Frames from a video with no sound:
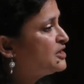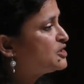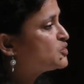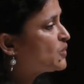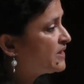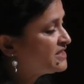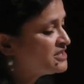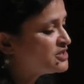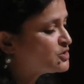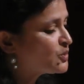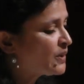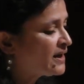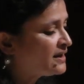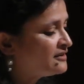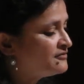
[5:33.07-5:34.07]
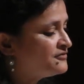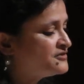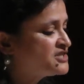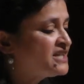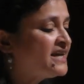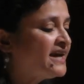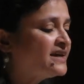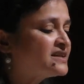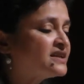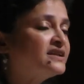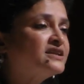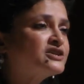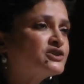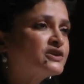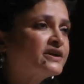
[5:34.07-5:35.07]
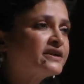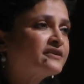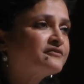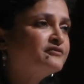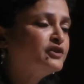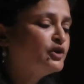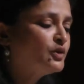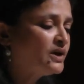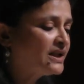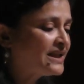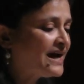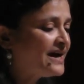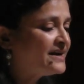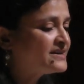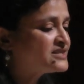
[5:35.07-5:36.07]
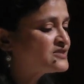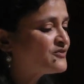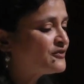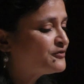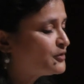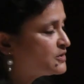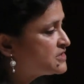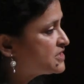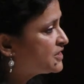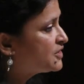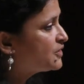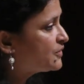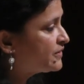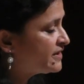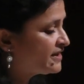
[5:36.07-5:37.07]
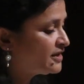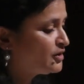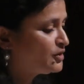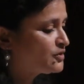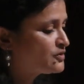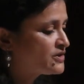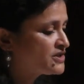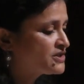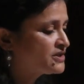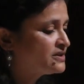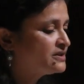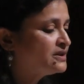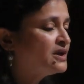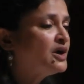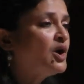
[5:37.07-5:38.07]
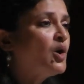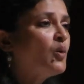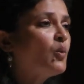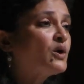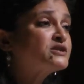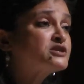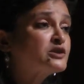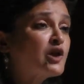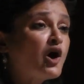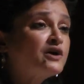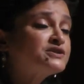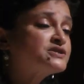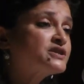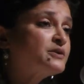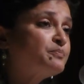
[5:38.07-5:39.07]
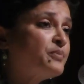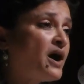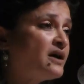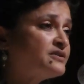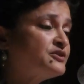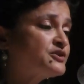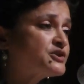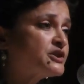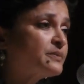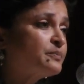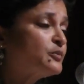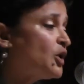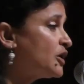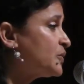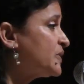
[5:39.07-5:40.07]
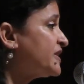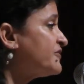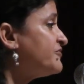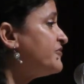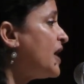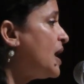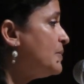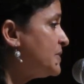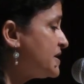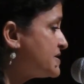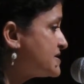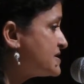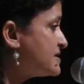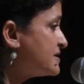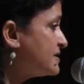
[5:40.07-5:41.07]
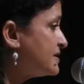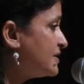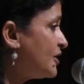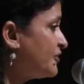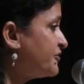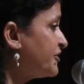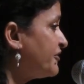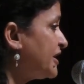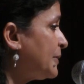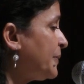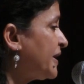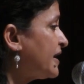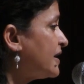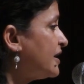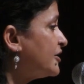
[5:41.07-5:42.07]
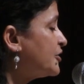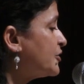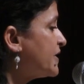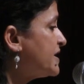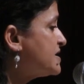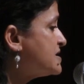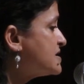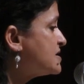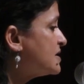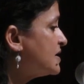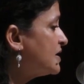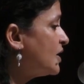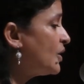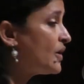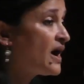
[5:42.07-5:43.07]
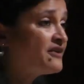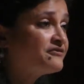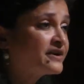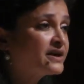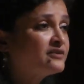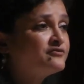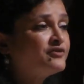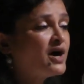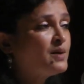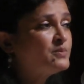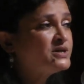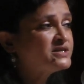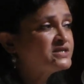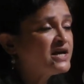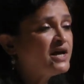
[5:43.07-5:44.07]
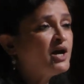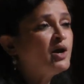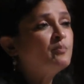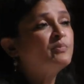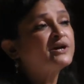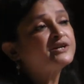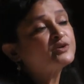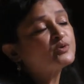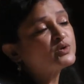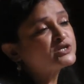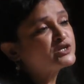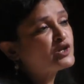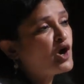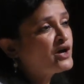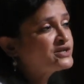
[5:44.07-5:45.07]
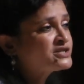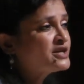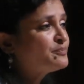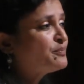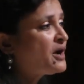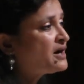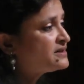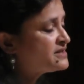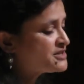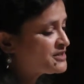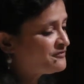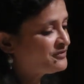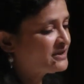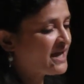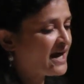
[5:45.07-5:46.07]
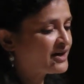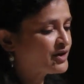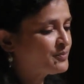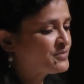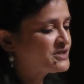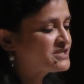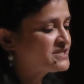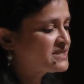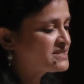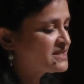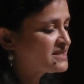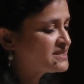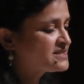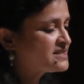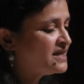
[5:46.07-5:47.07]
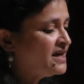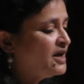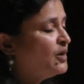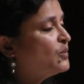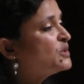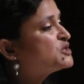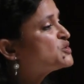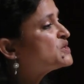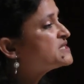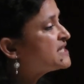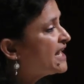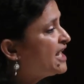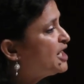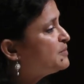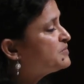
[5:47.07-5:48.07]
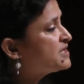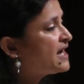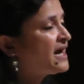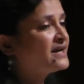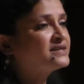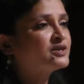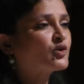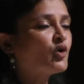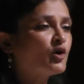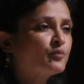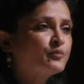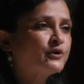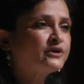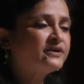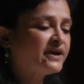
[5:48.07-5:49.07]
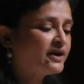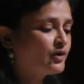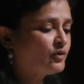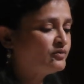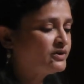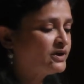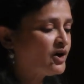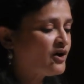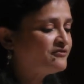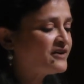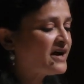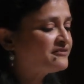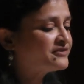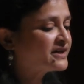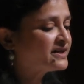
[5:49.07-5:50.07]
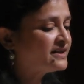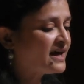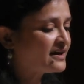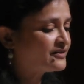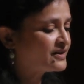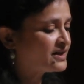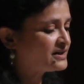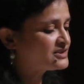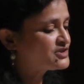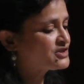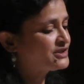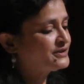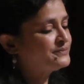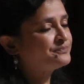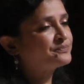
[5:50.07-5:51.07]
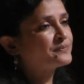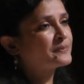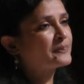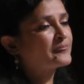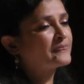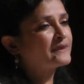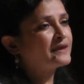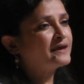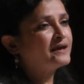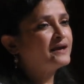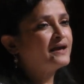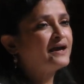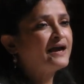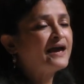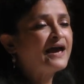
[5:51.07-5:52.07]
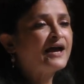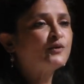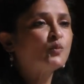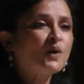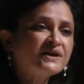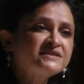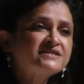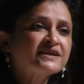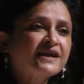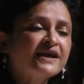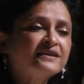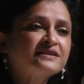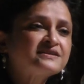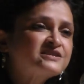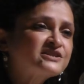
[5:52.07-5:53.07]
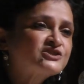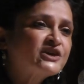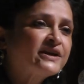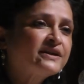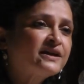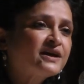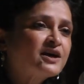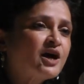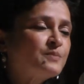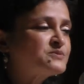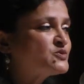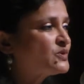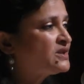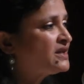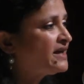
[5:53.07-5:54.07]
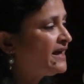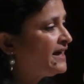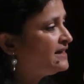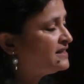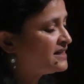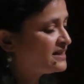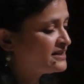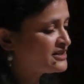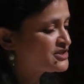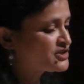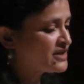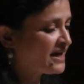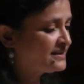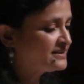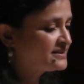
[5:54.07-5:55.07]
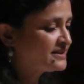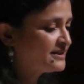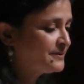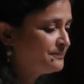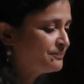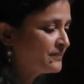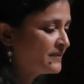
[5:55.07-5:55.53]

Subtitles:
2012 G8 initiative, New Alliance for Food Security and Nutrition, was launched in partnership not with the farmers of developing countries or African farmers, but it was launched in partnership with agribusinesses, which was aimed at the corporate takeover of African agriculture. And once again, this agenda comes with the aid conditionality.